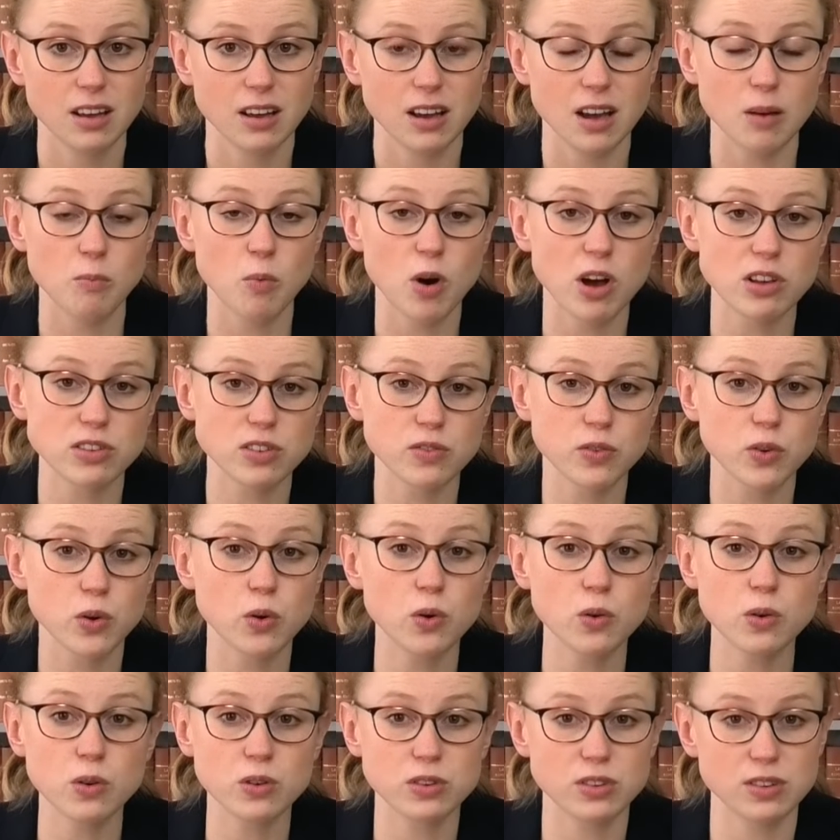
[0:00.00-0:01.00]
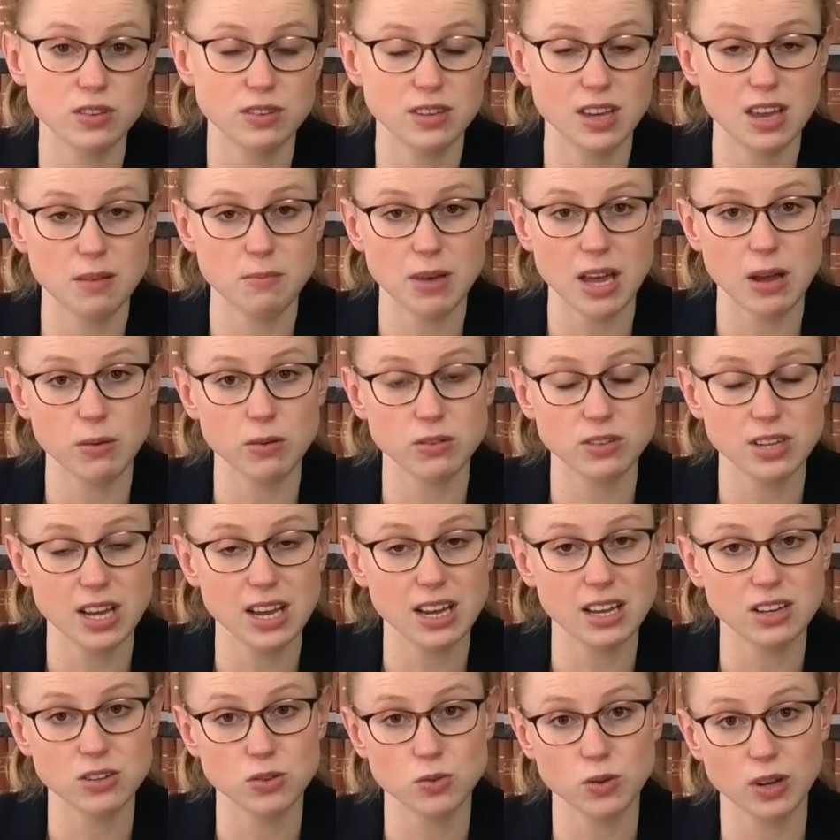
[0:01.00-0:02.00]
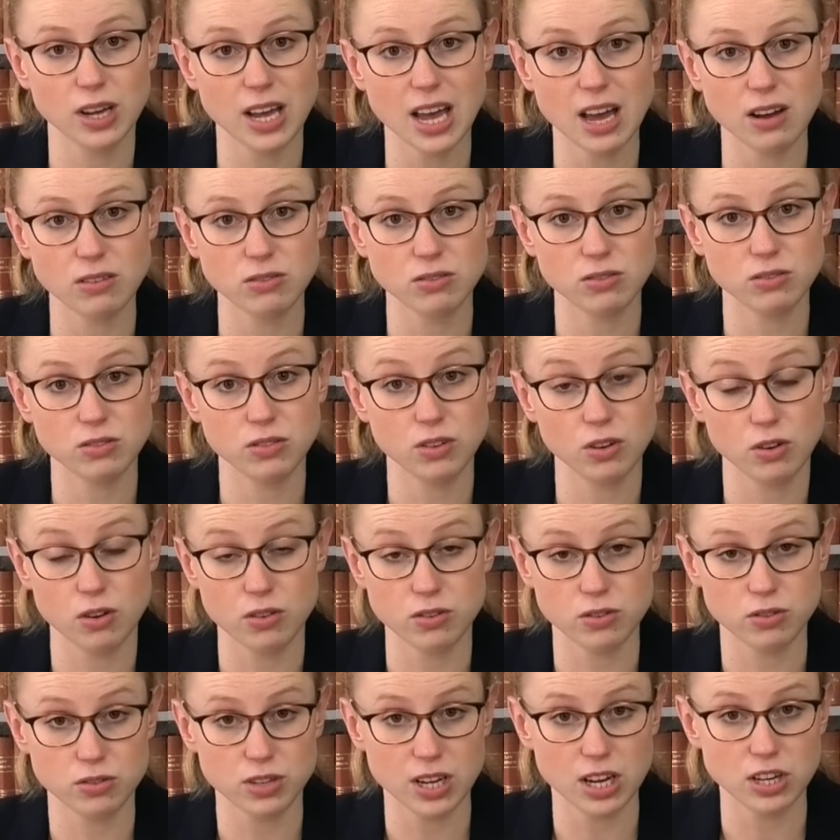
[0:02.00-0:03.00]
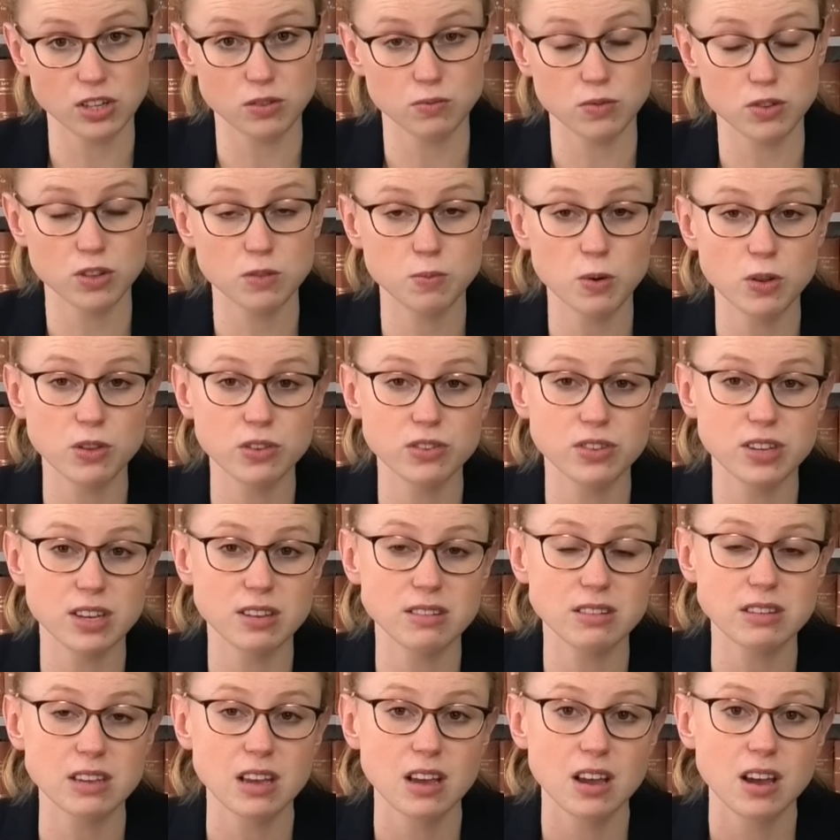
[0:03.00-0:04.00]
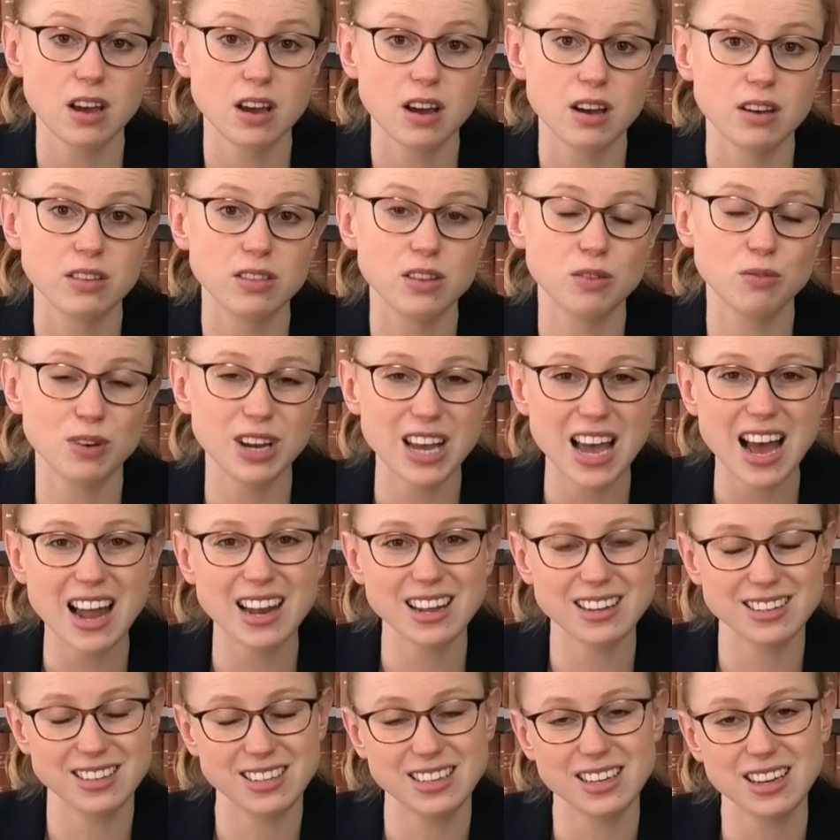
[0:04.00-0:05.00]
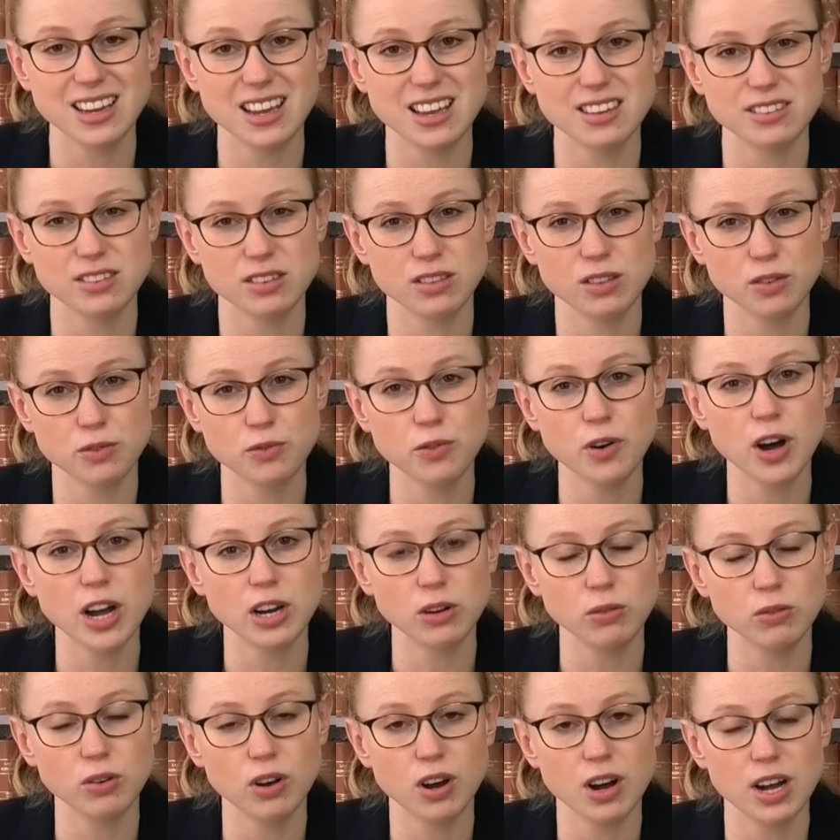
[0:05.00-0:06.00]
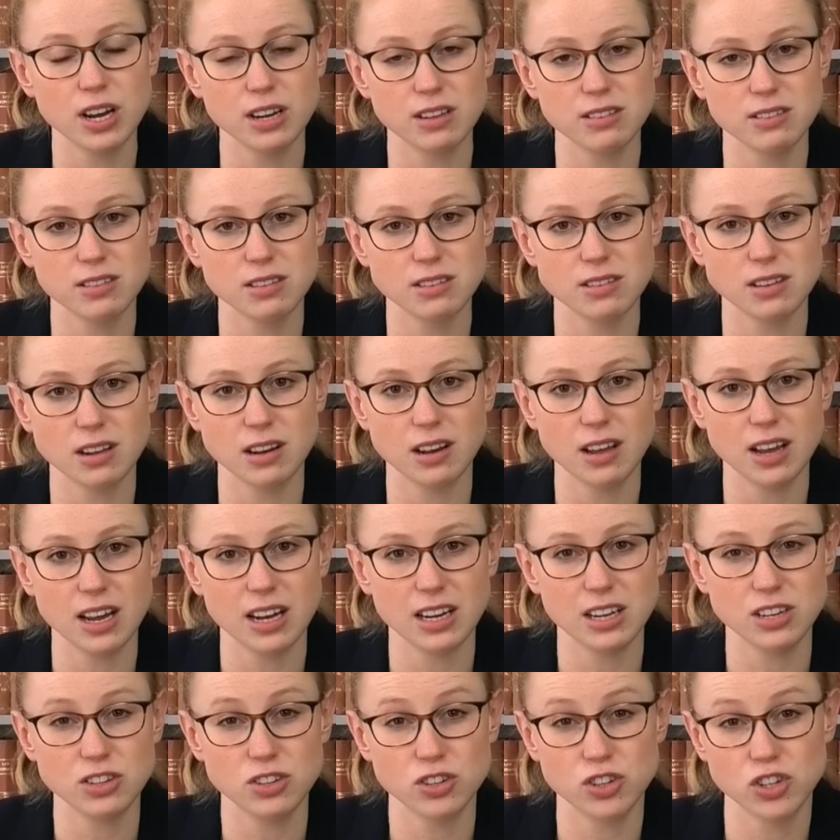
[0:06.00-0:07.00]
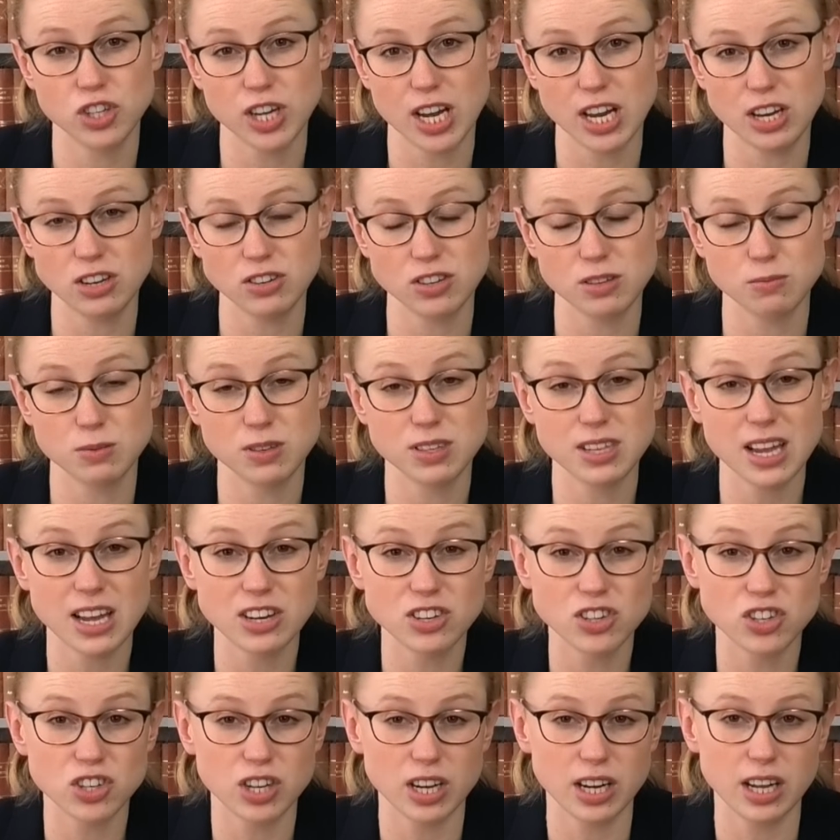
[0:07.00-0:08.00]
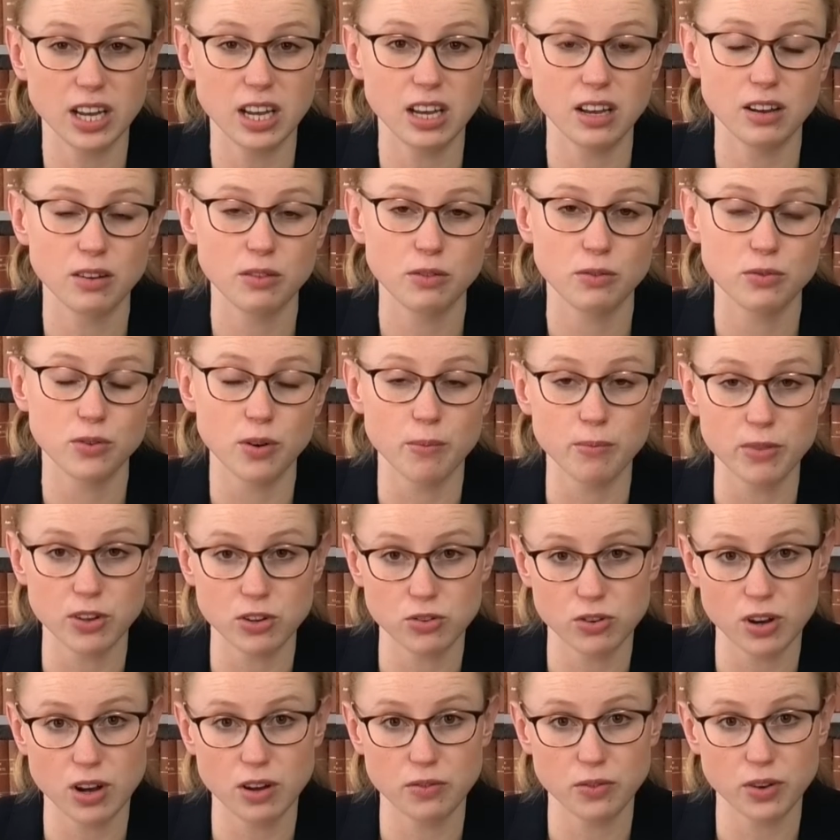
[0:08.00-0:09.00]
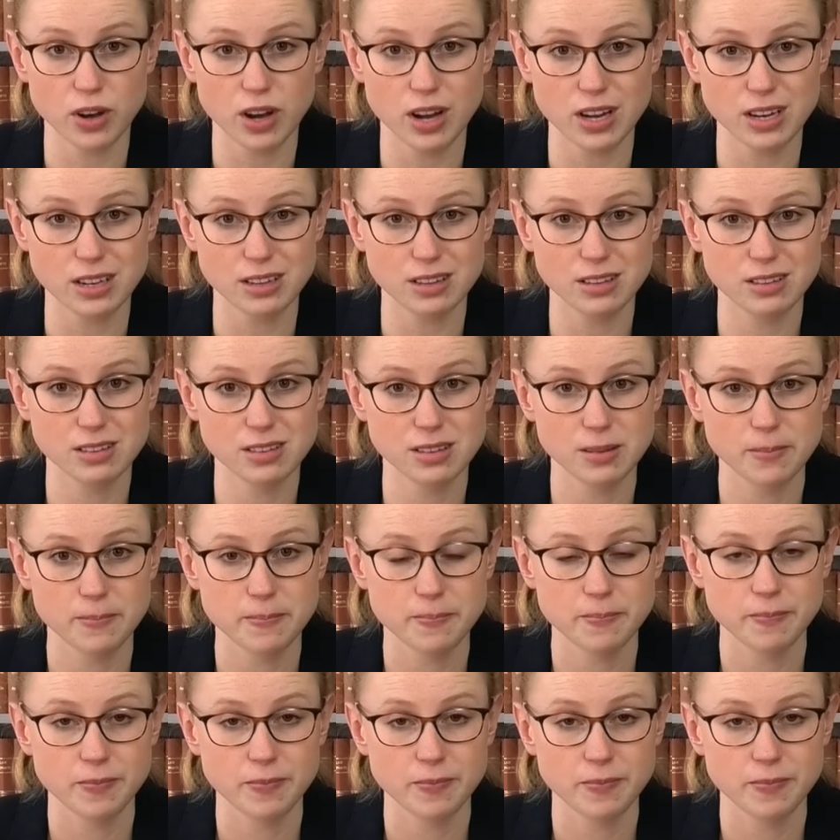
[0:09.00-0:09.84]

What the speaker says: And whilst, of course, the CMA will take into account the consultation responses, the reality is that the final guidance is unlikely to change substantially from the draft guidance.